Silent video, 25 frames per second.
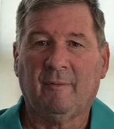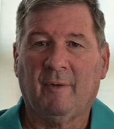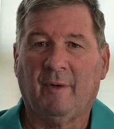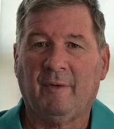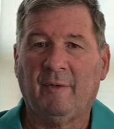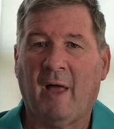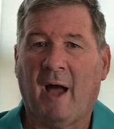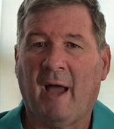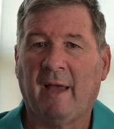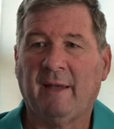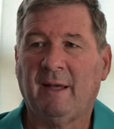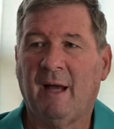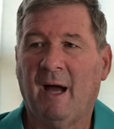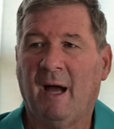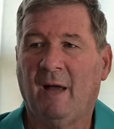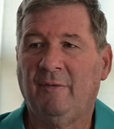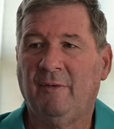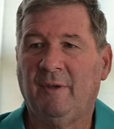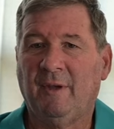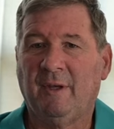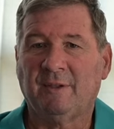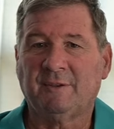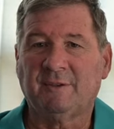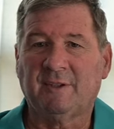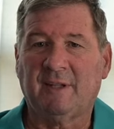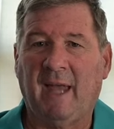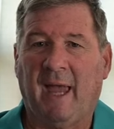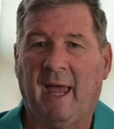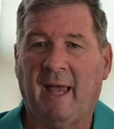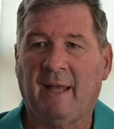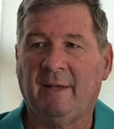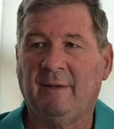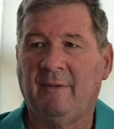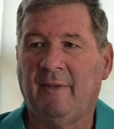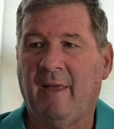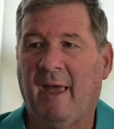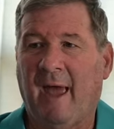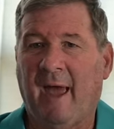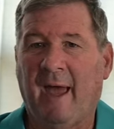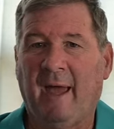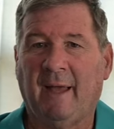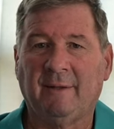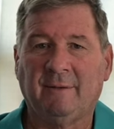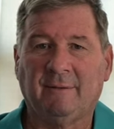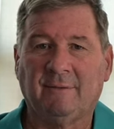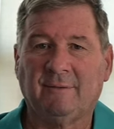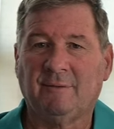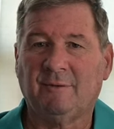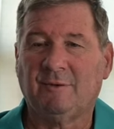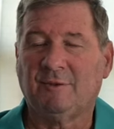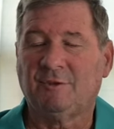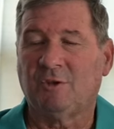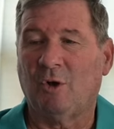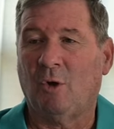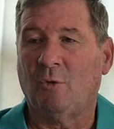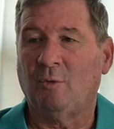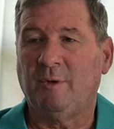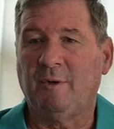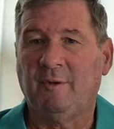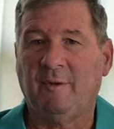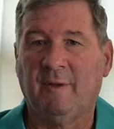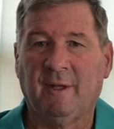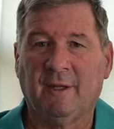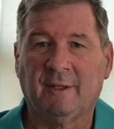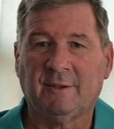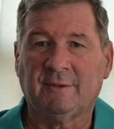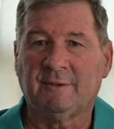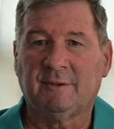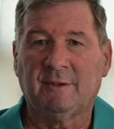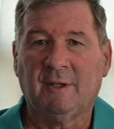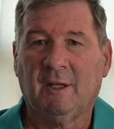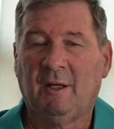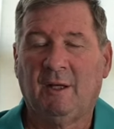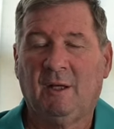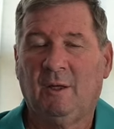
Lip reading: Nikon this, Canon that, Sony this,